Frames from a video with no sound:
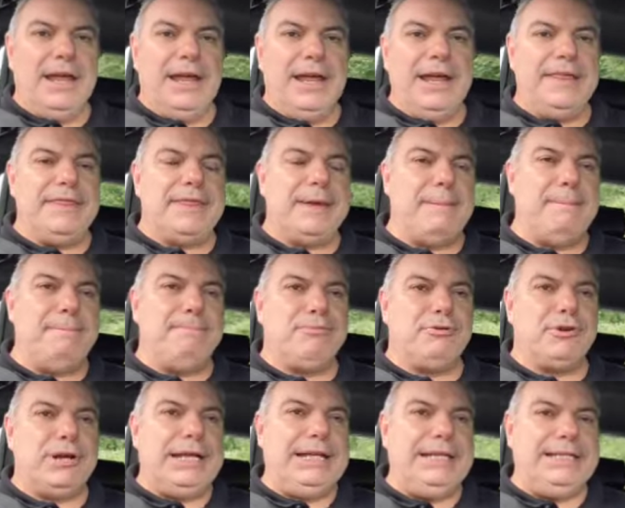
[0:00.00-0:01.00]
it then
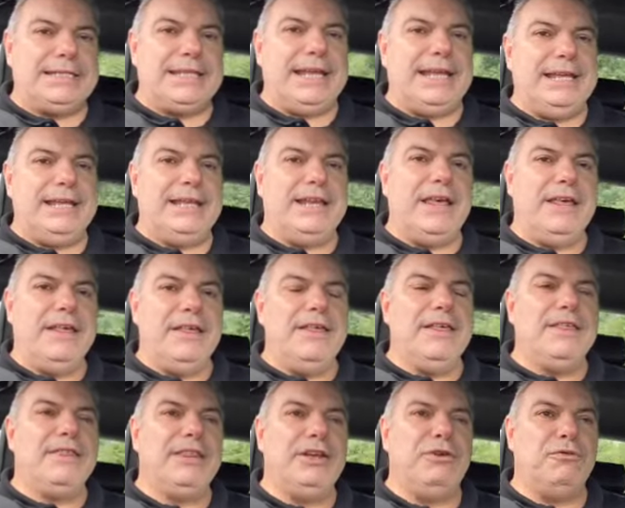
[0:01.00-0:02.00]
brings in
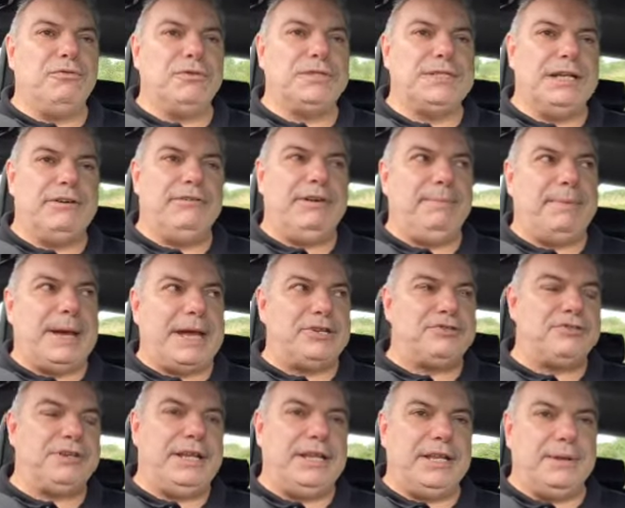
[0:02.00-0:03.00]
the auxiliary
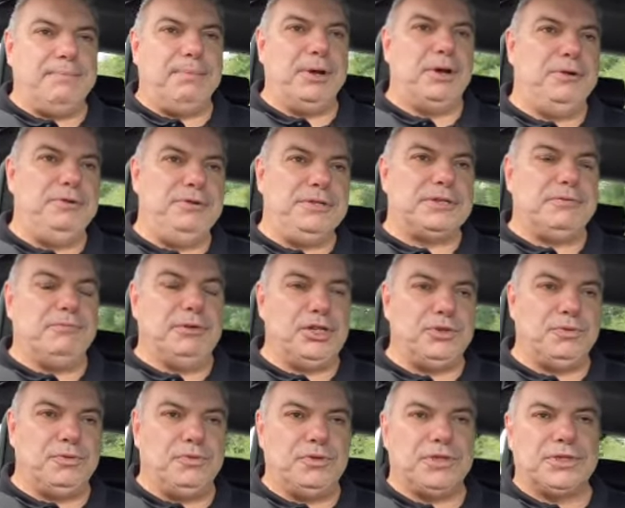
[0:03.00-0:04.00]
battery in the boot,
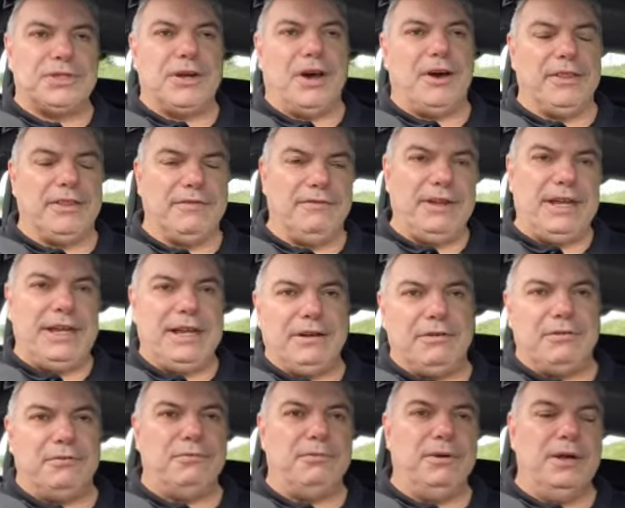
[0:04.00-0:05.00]
which will start the
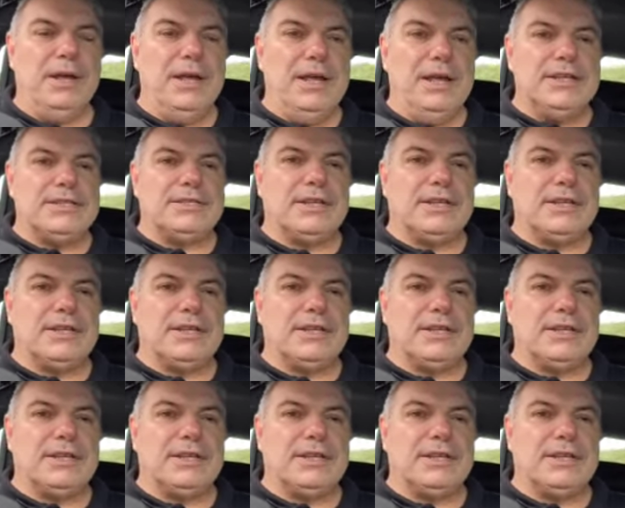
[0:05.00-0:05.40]
vehicle.